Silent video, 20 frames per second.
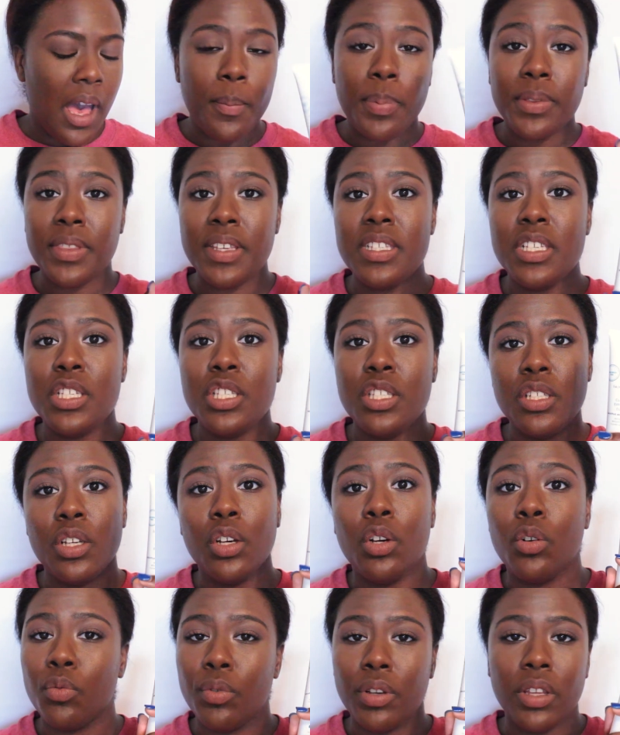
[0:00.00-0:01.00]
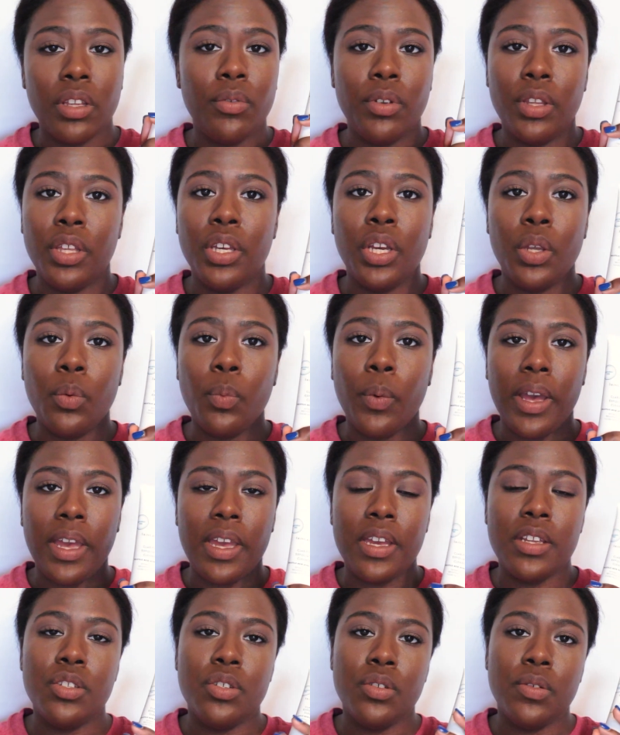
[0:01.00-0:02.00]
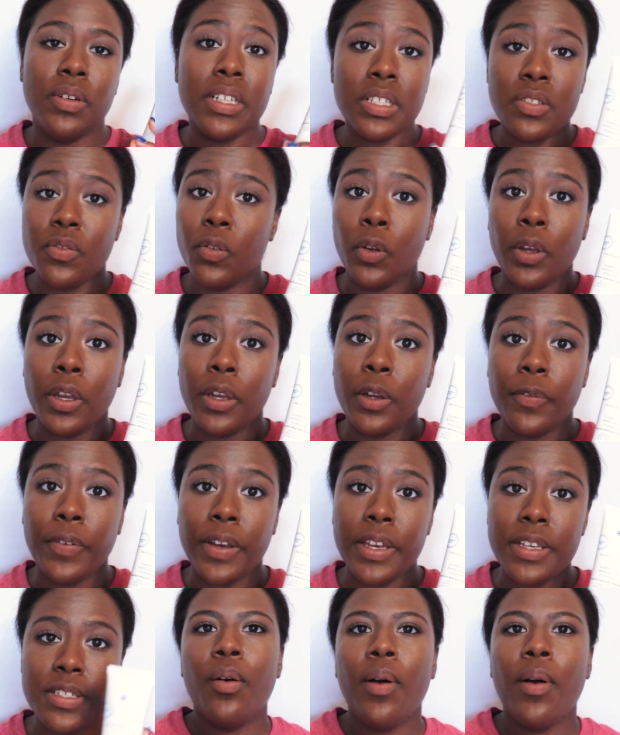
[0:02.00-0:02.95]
But this is still a really, really good way to exfoliate your face.